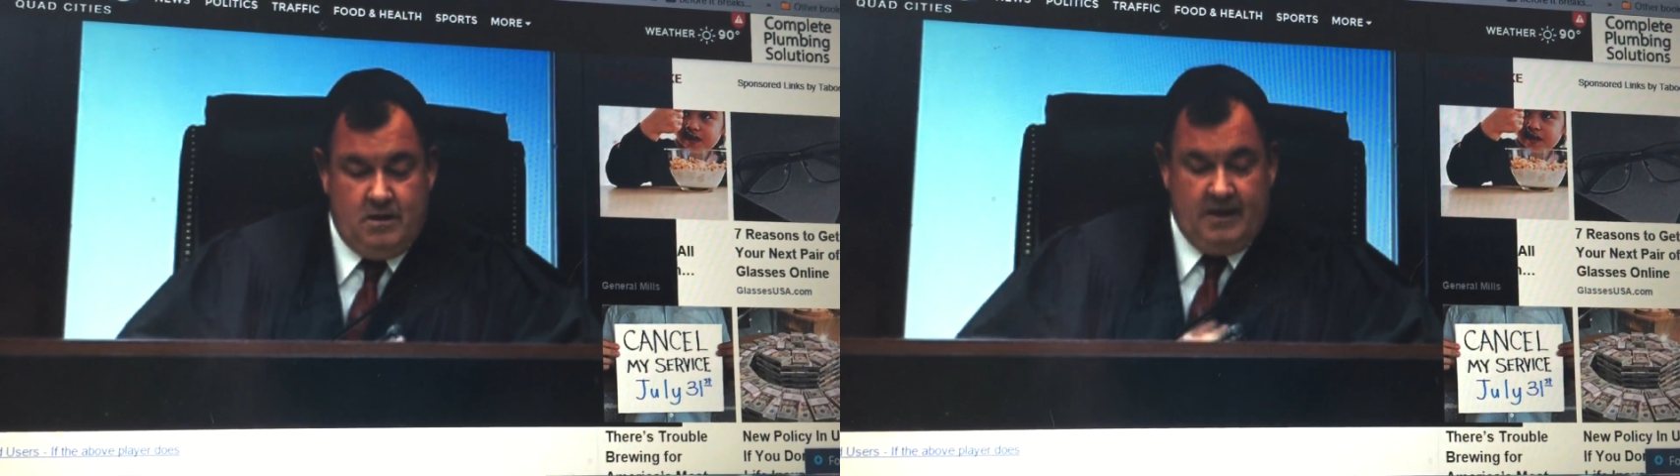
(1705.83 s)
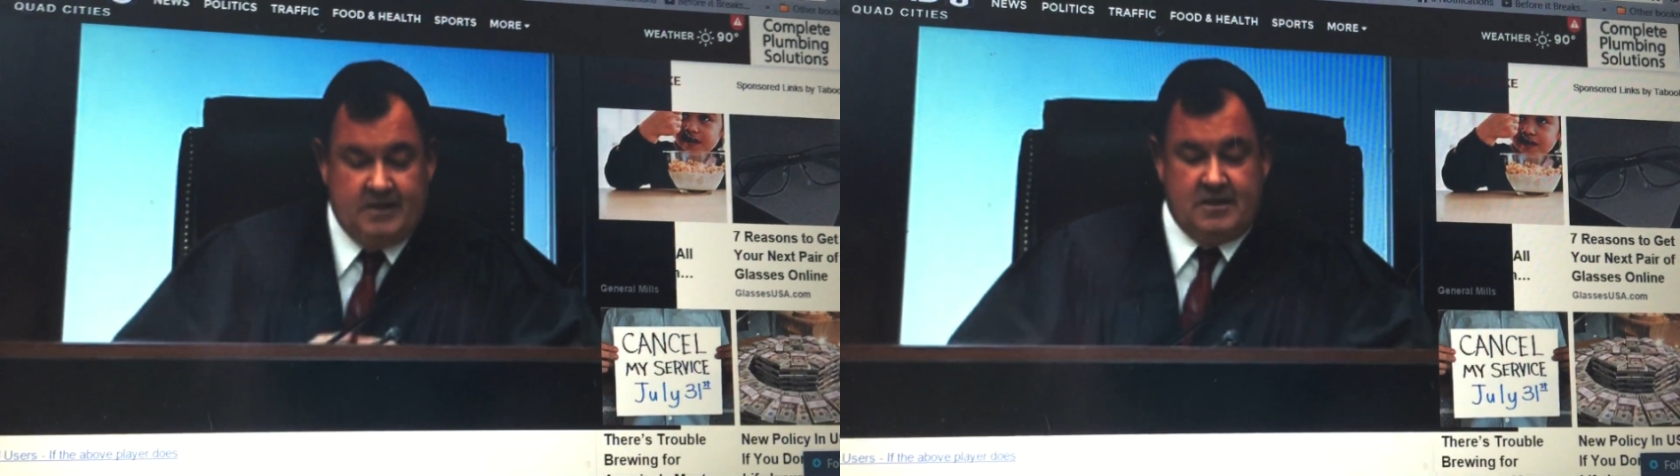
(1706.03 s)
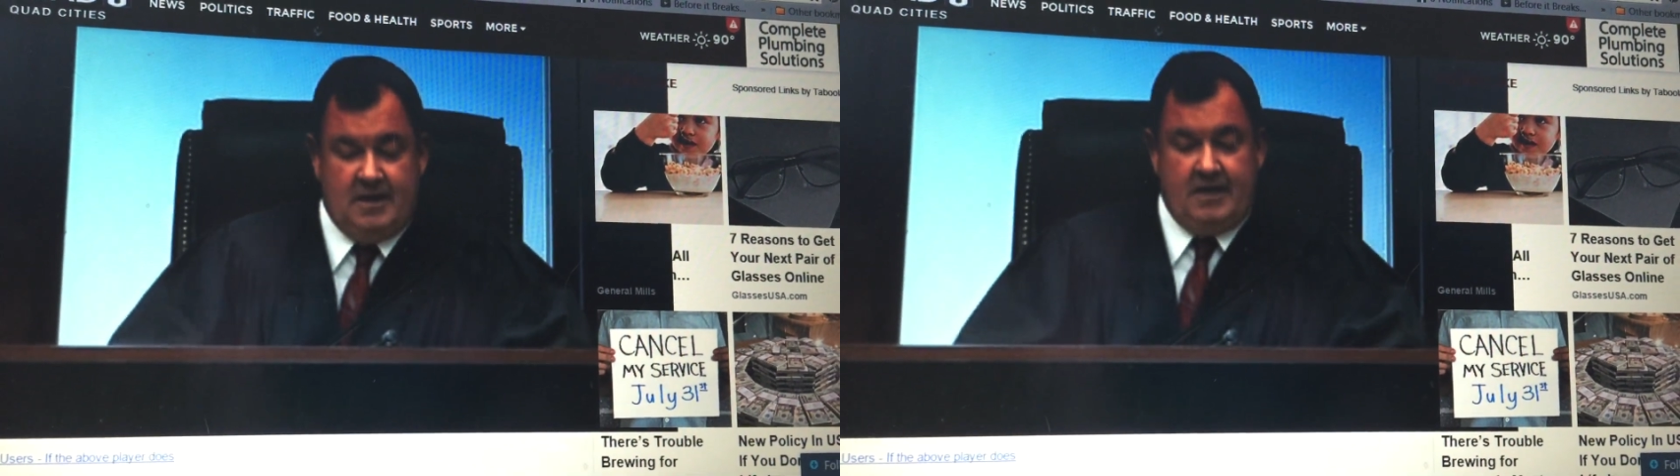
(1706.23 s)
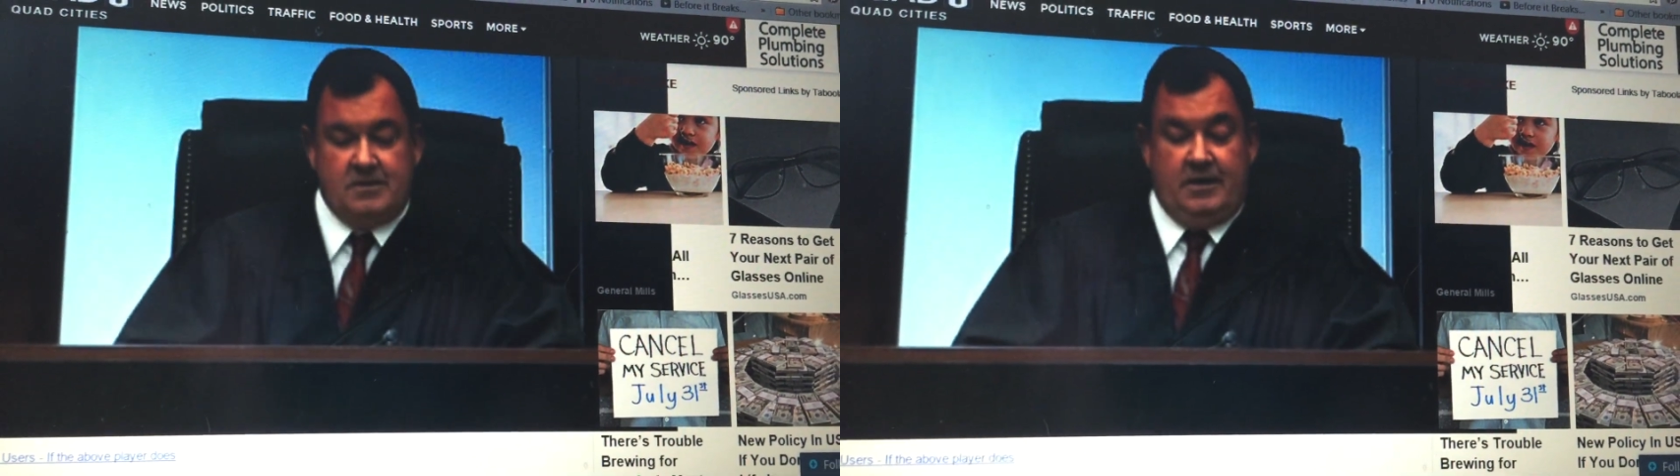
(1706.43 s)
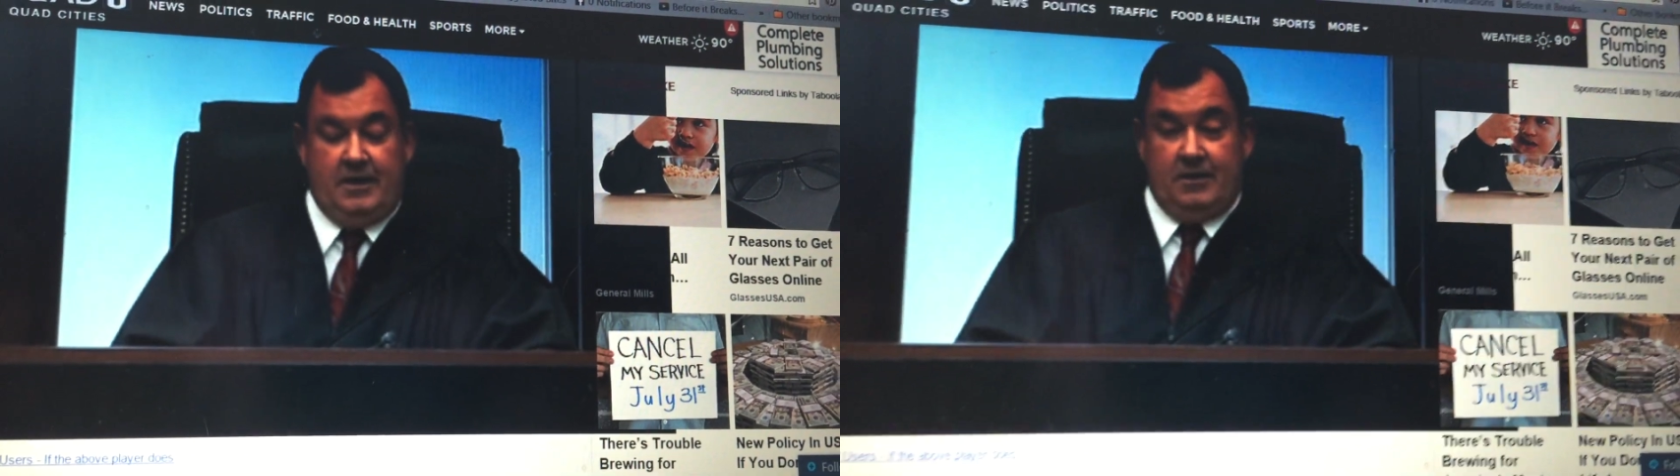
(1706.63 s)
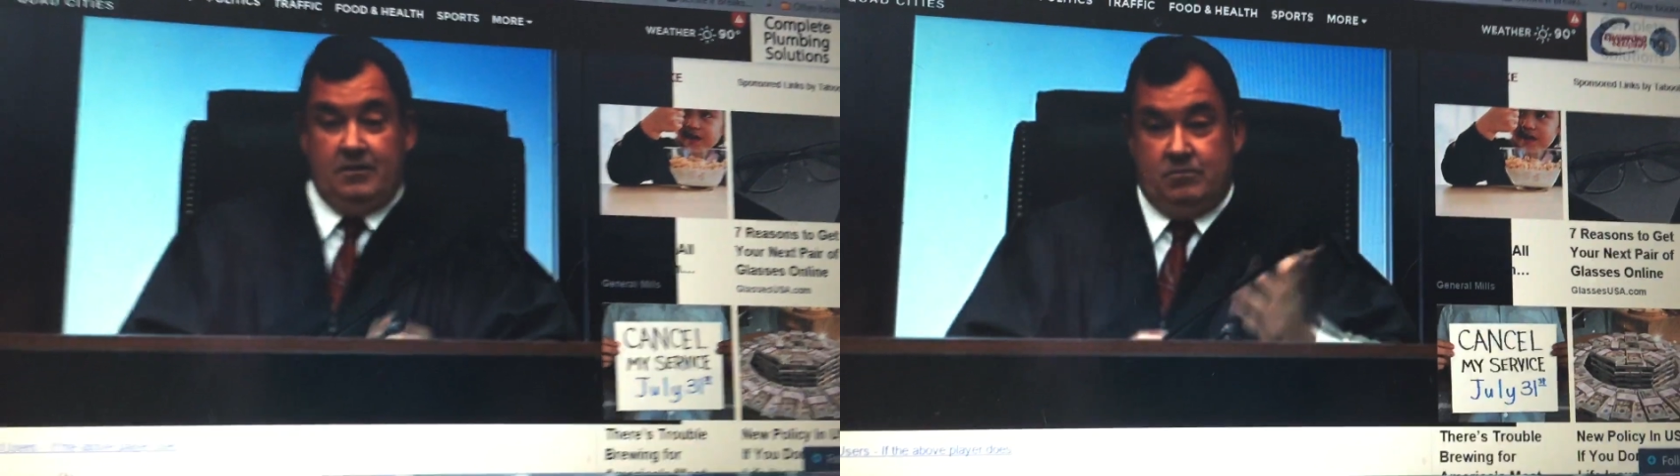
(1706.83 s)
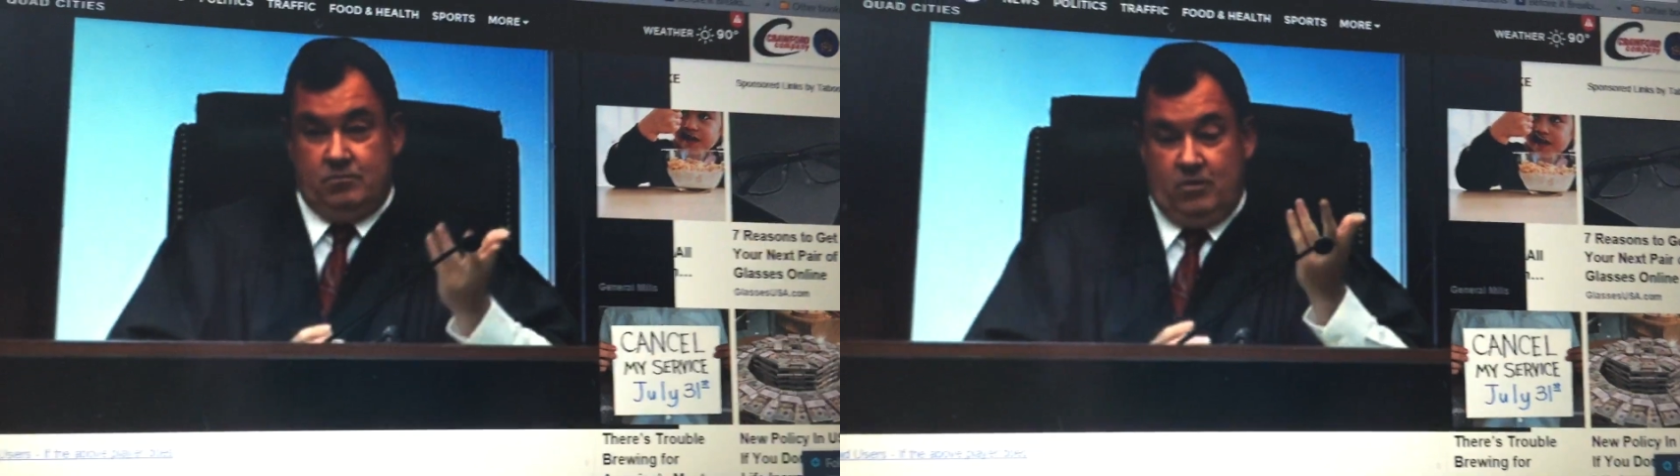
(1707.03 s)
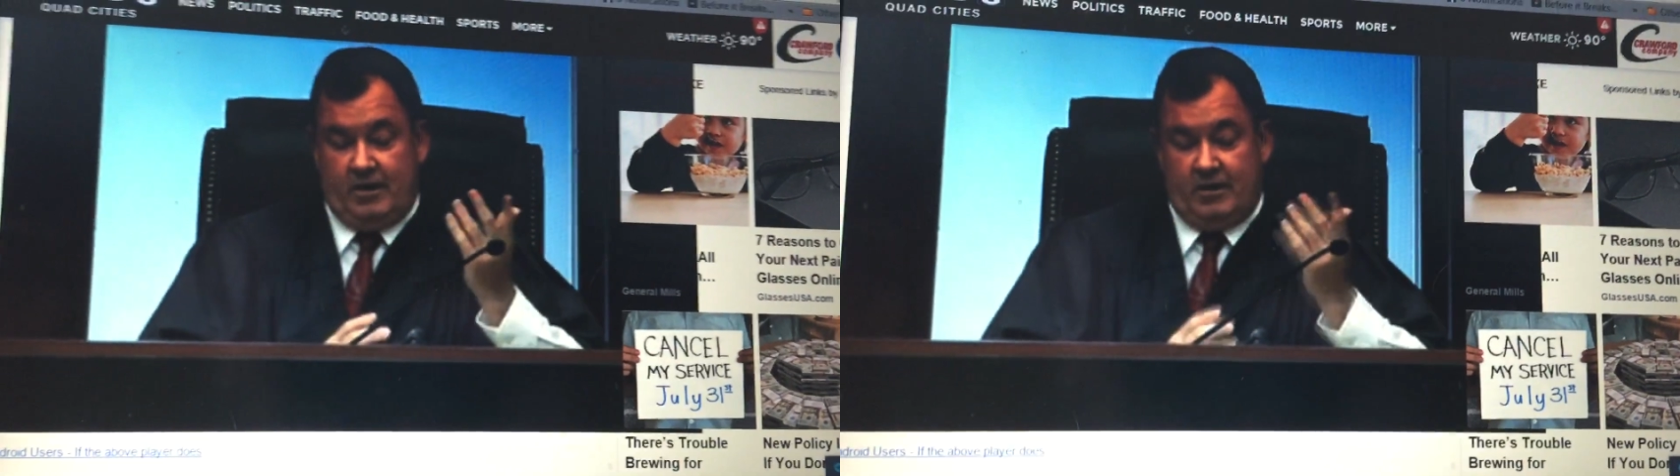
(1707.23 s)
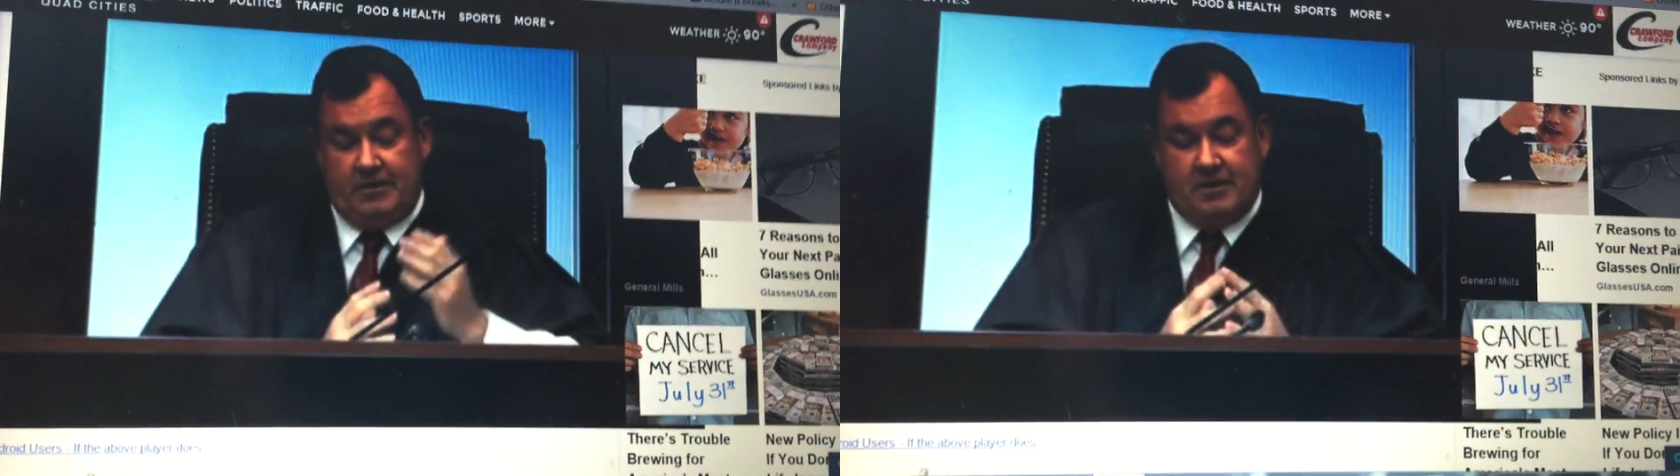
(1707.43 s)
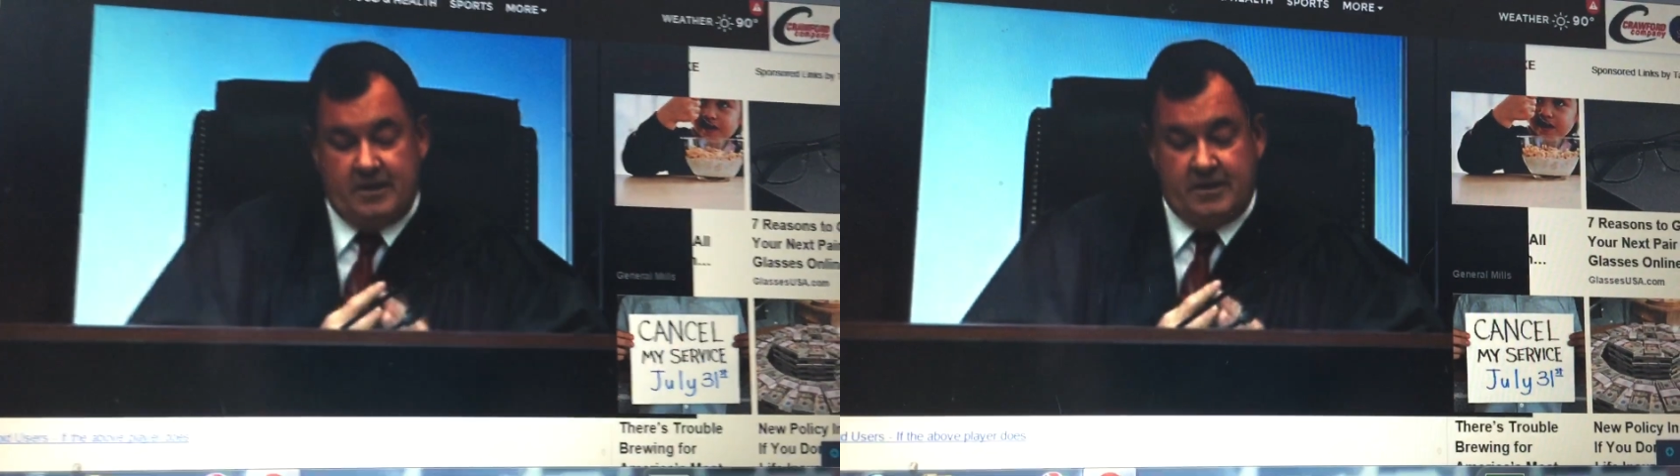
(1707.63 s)
He says, and he correctly
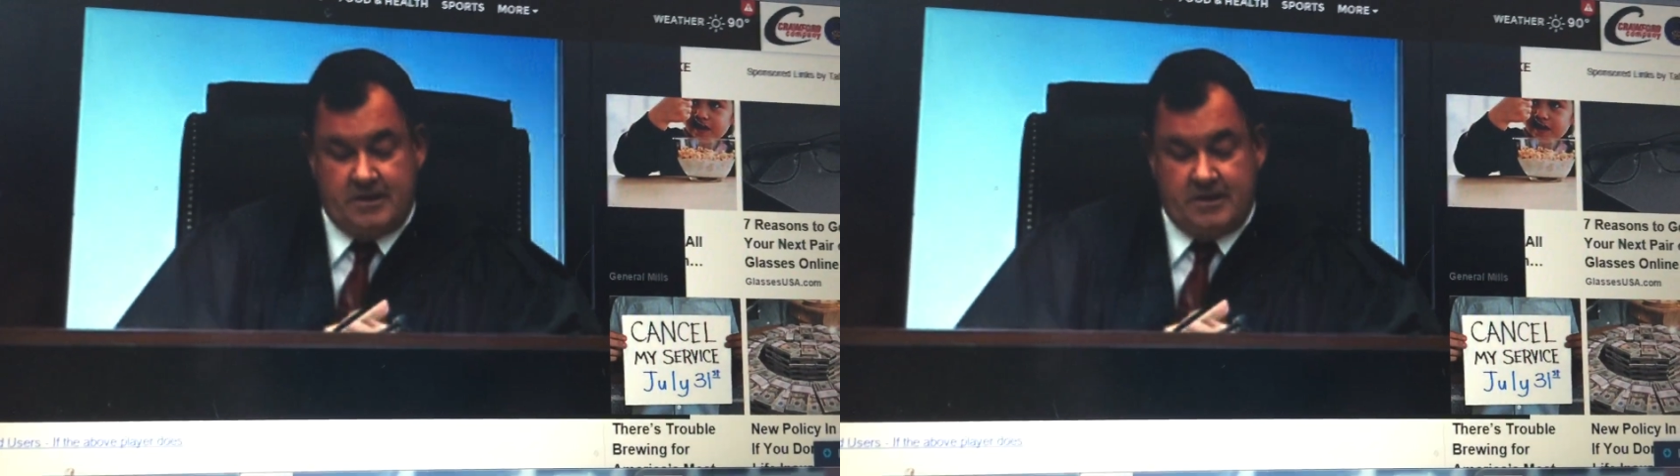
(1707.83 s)
says,